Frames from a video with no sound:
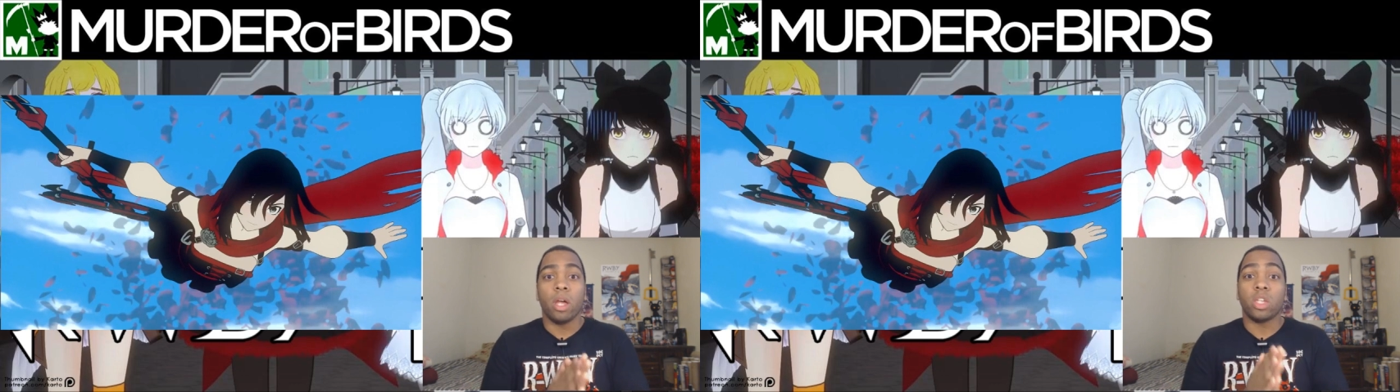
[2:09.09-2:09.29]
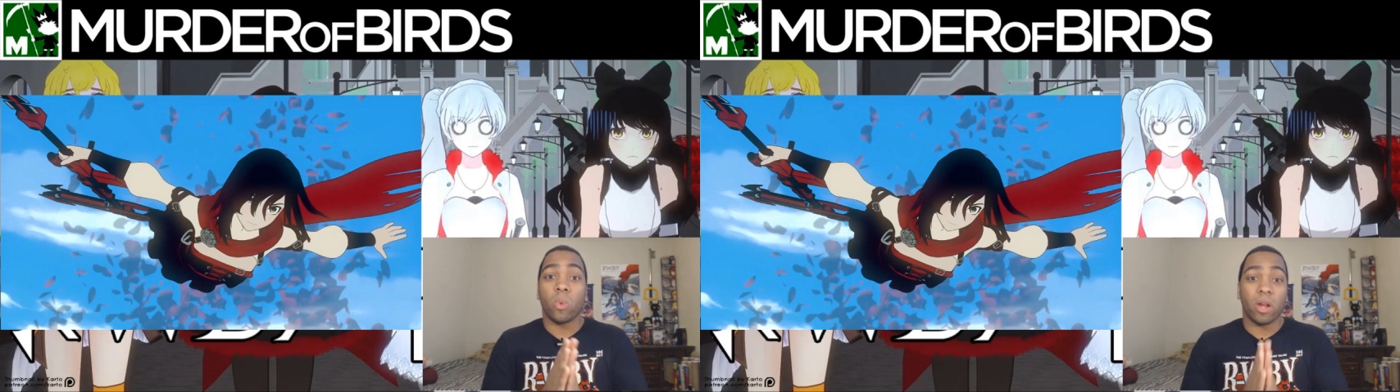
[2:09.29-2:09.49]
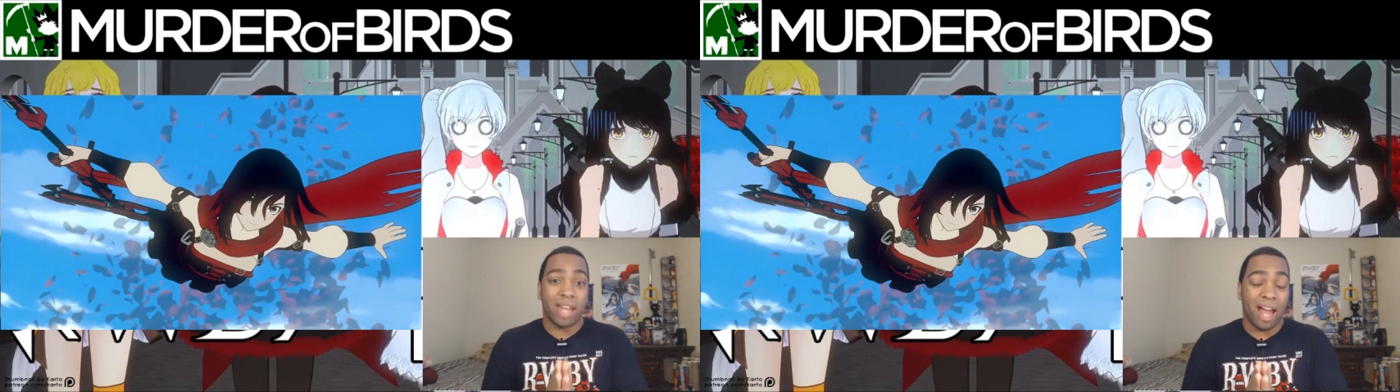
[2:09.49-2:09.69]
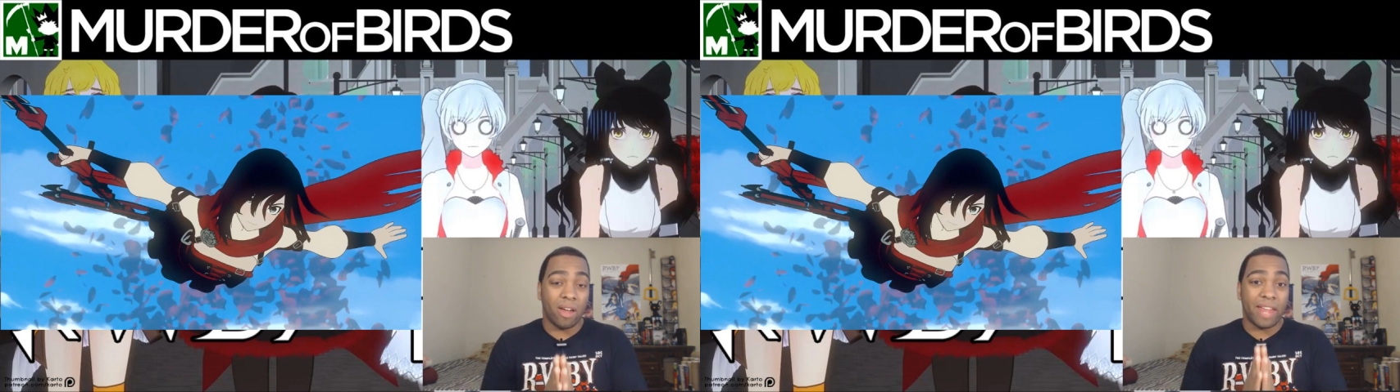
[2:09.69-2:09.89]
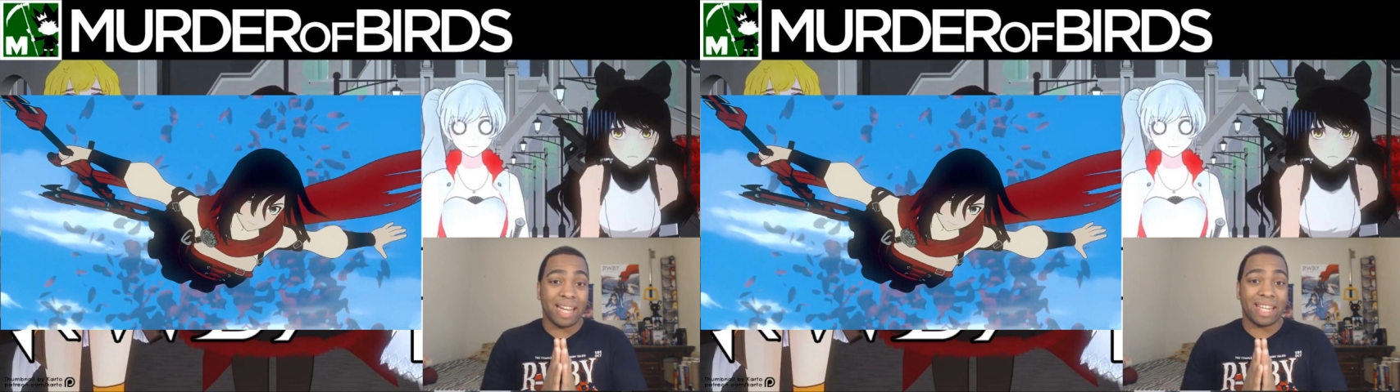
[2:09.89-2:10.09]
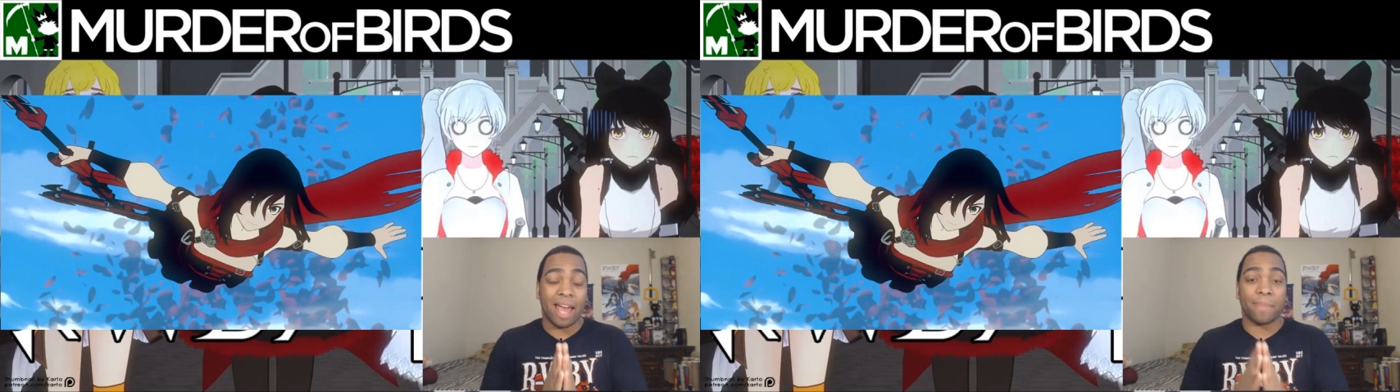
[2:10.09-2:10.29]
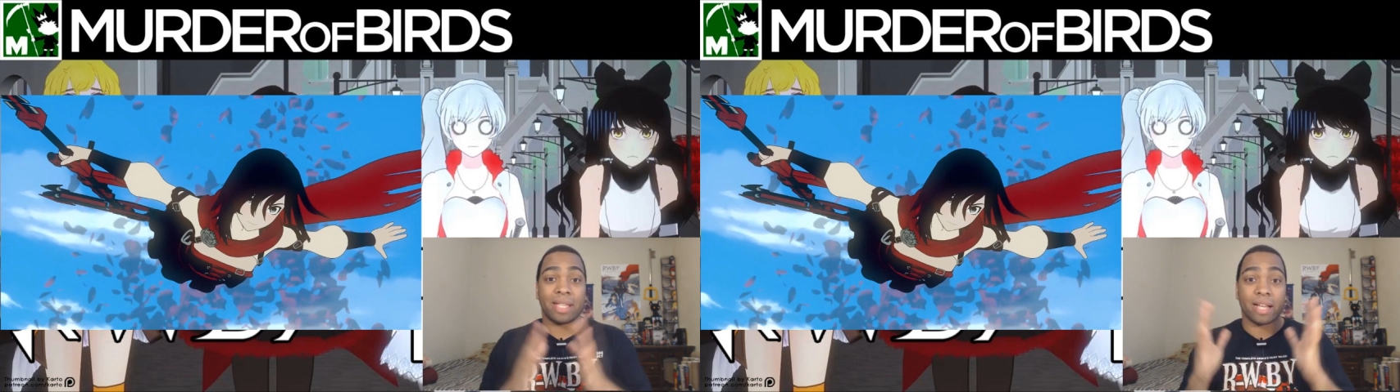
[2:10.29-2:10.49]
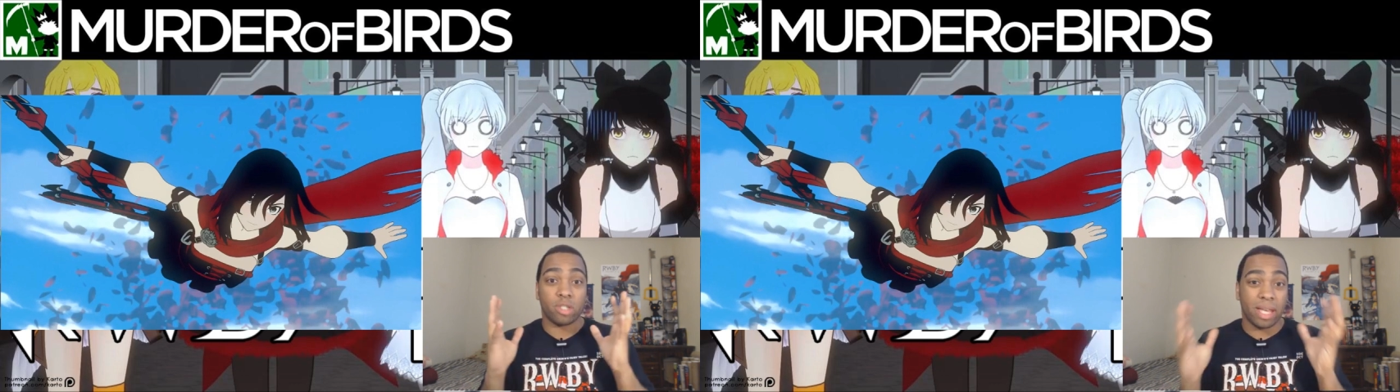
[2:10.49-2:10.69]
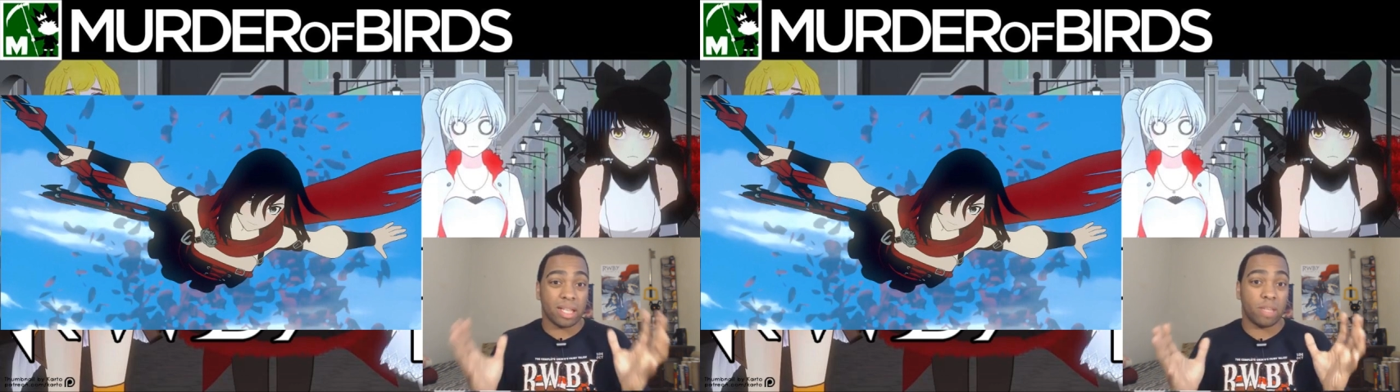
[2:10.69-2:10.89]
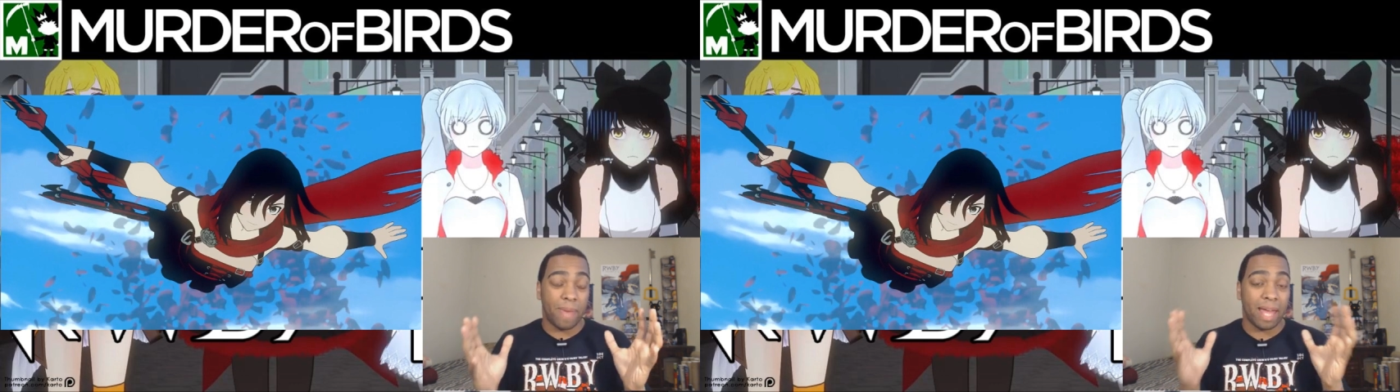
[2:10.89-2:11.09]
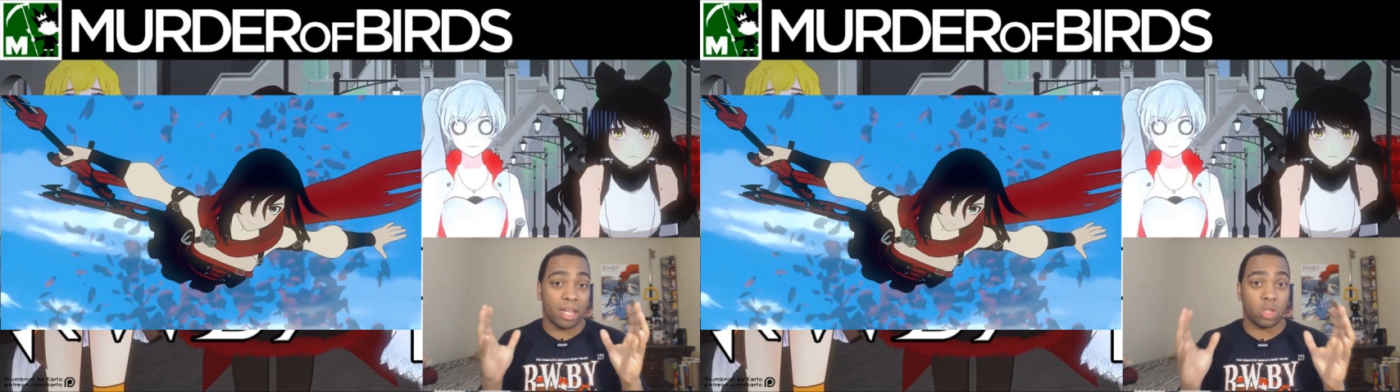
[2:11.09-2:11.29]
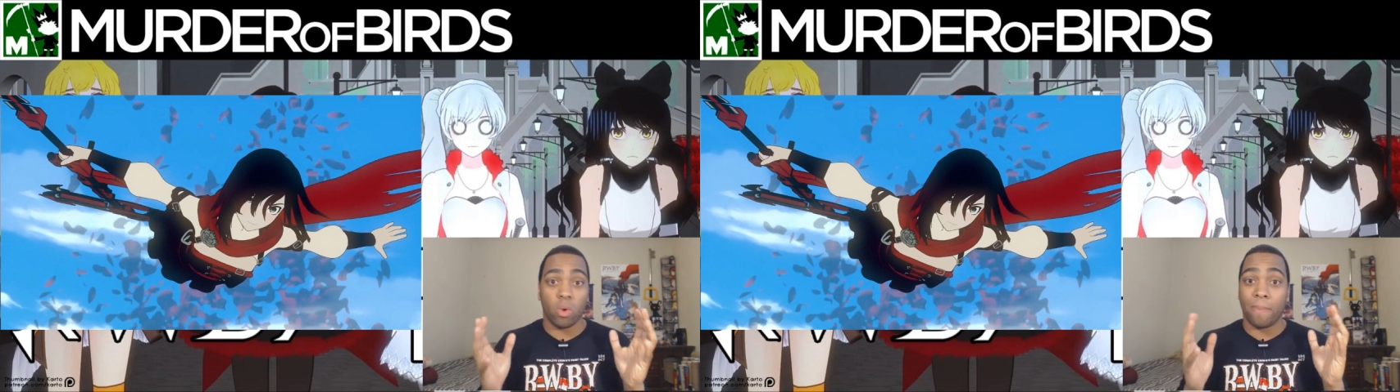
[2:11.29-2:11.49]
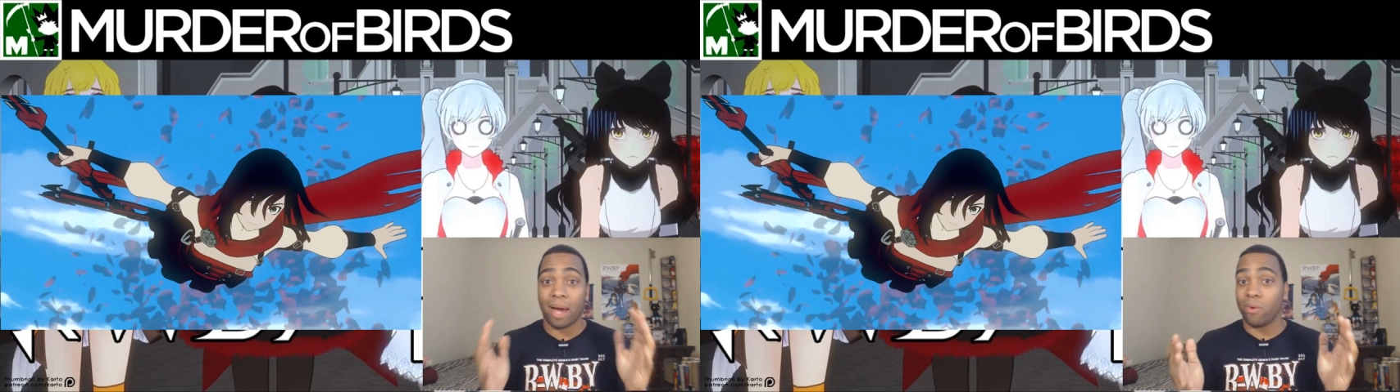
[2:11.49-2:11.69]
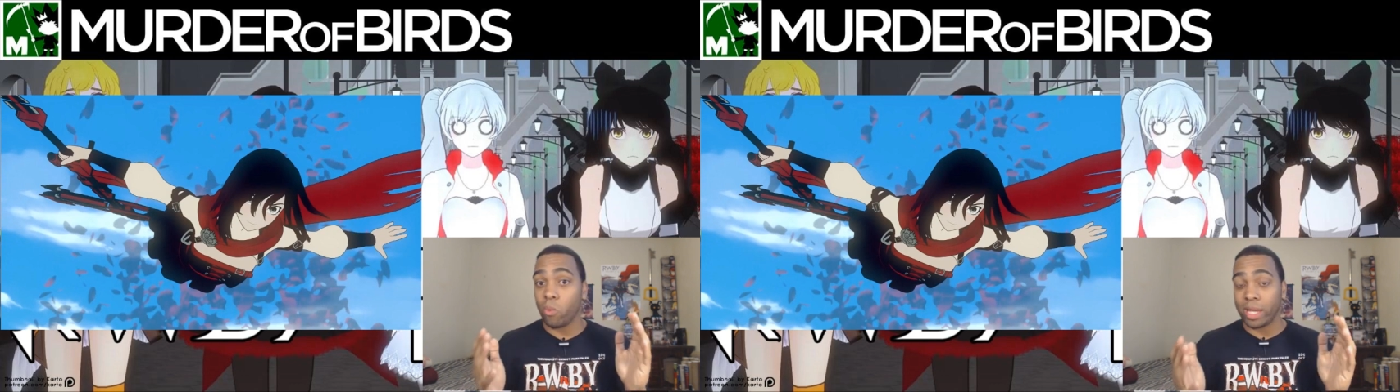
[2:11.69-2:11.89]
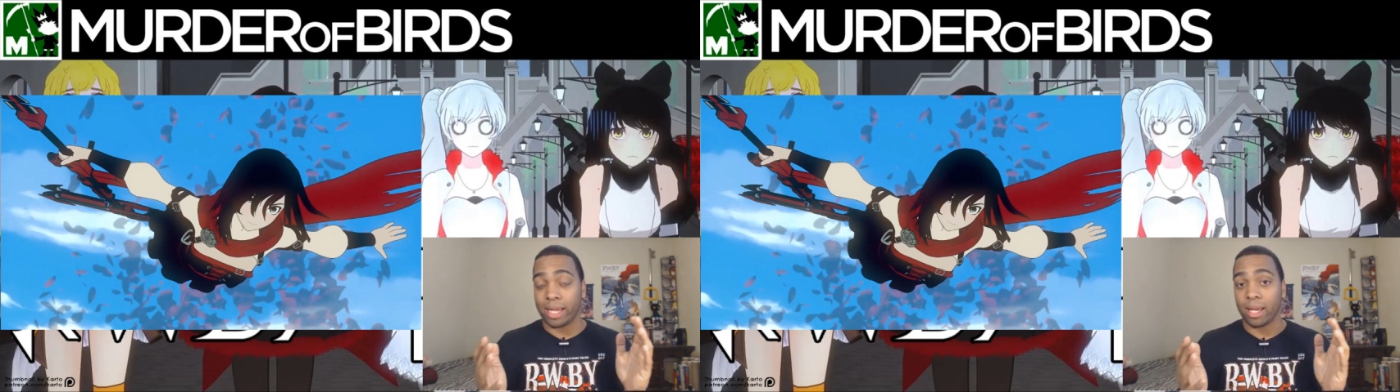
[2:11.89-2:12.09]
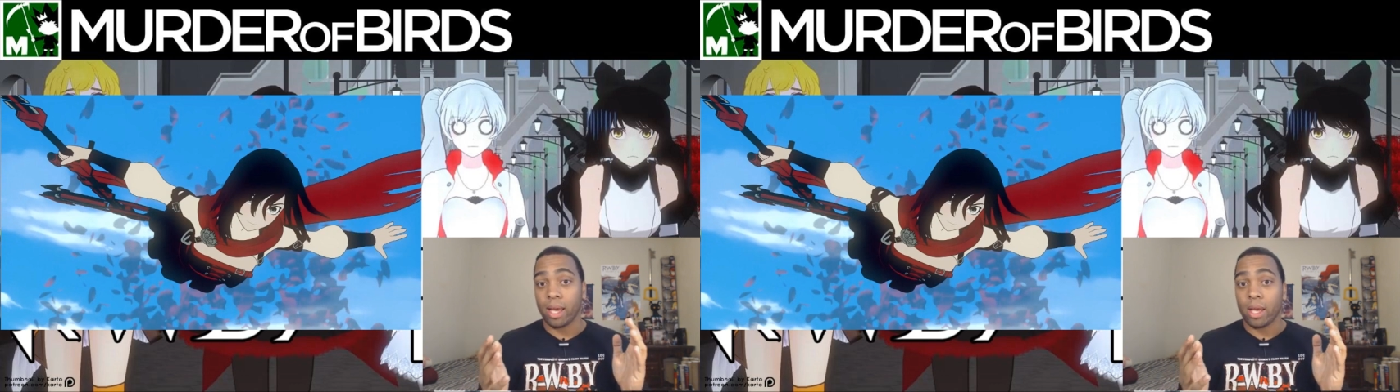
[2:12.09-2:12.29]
to where now that gap is actually expanded to about a week.